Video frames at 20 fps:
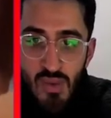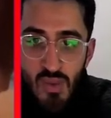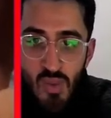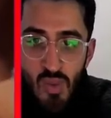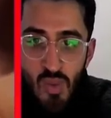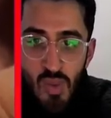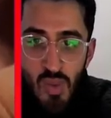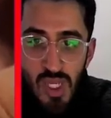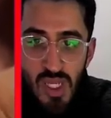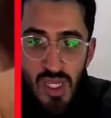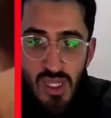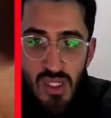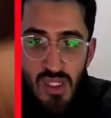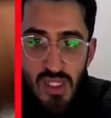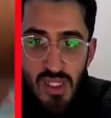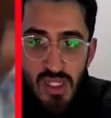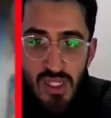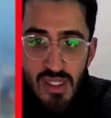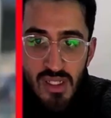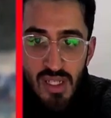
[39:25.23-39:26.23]

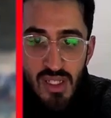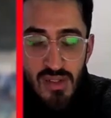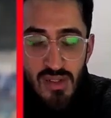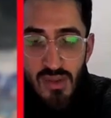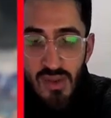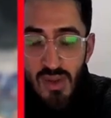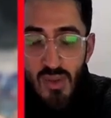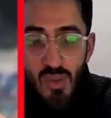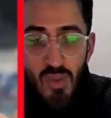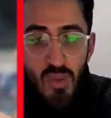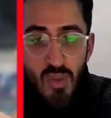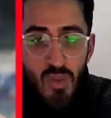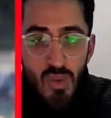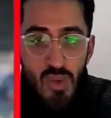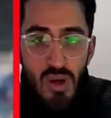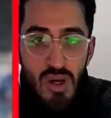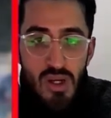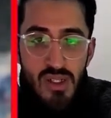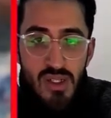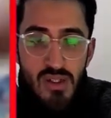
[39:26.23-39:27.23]
Wiggler. I don't know what
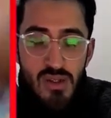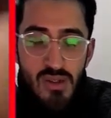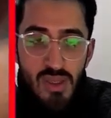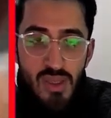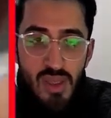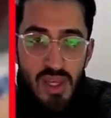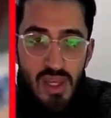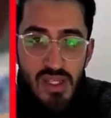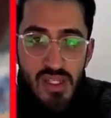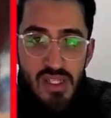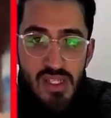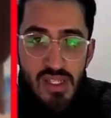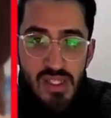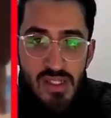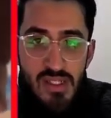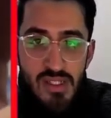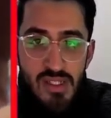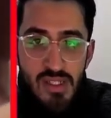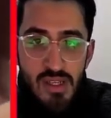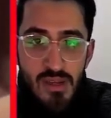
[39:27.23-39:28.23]
on earth that
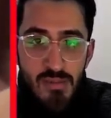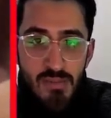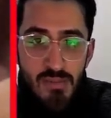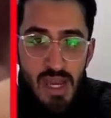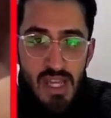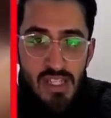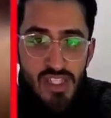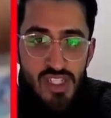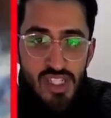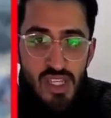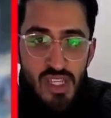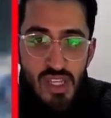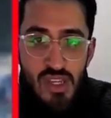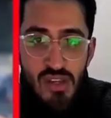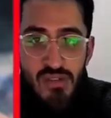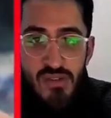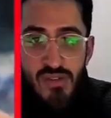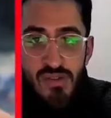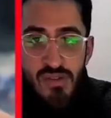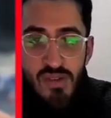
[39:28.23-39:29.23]
is. Chief
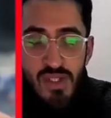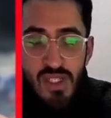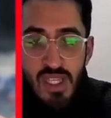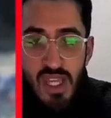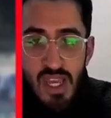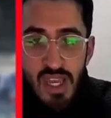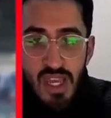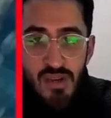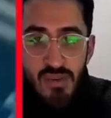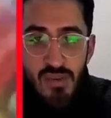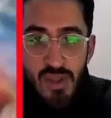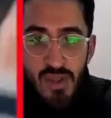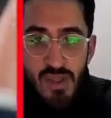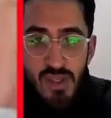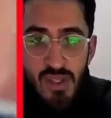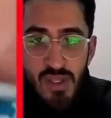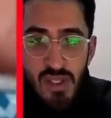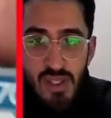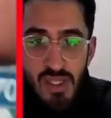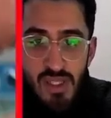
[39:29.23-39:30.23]
again with
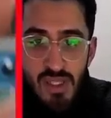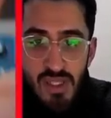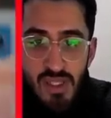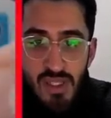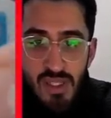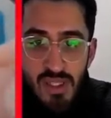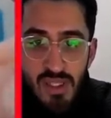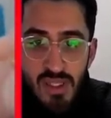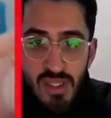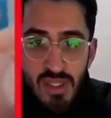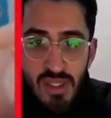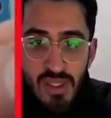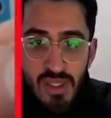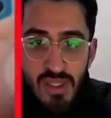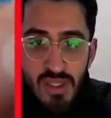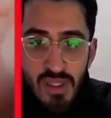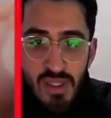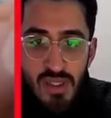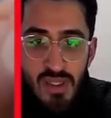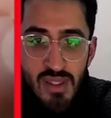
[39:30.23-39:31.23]
the.
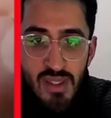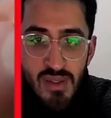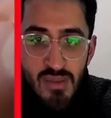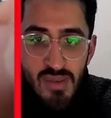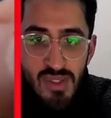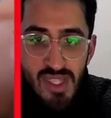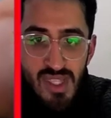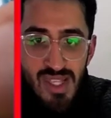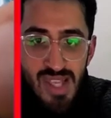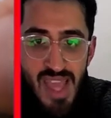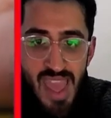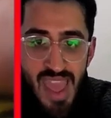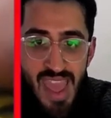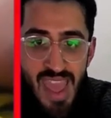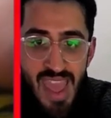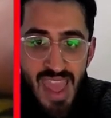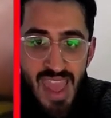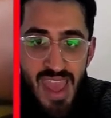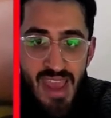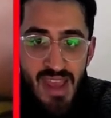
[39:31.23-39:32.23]
What the
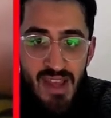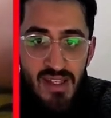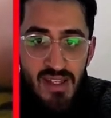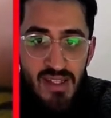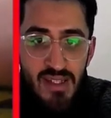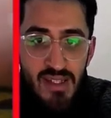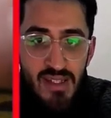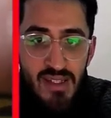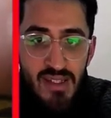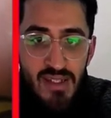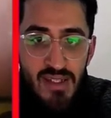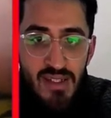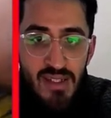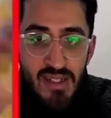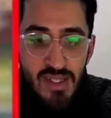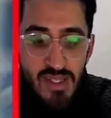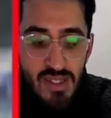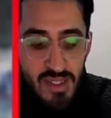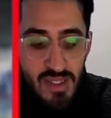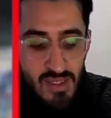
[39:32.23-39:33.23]
hair?
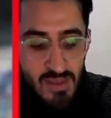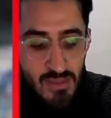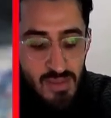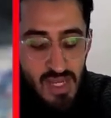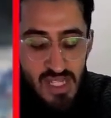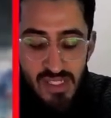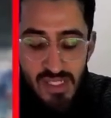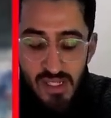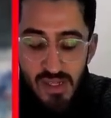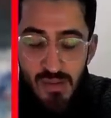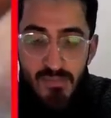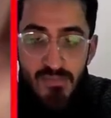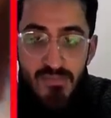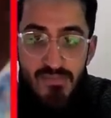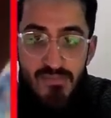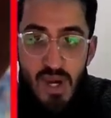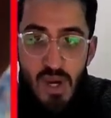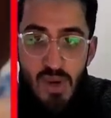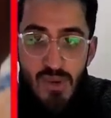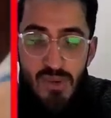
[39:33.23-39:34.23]
Man's got a
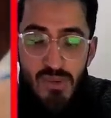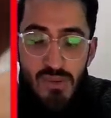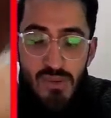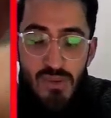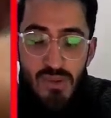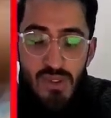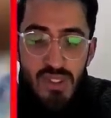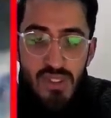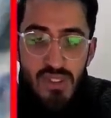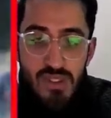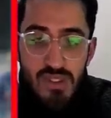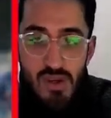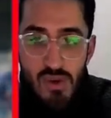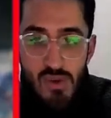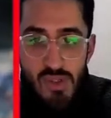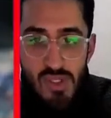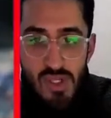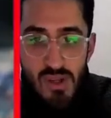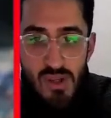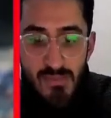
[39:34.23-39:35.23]
mohawk. Dog's
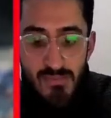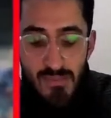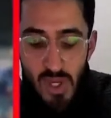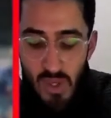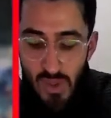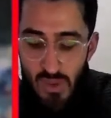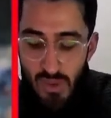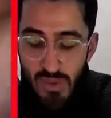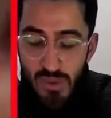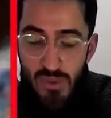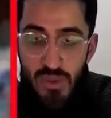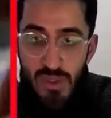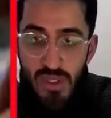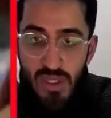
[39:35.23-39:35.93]
got a mohawk.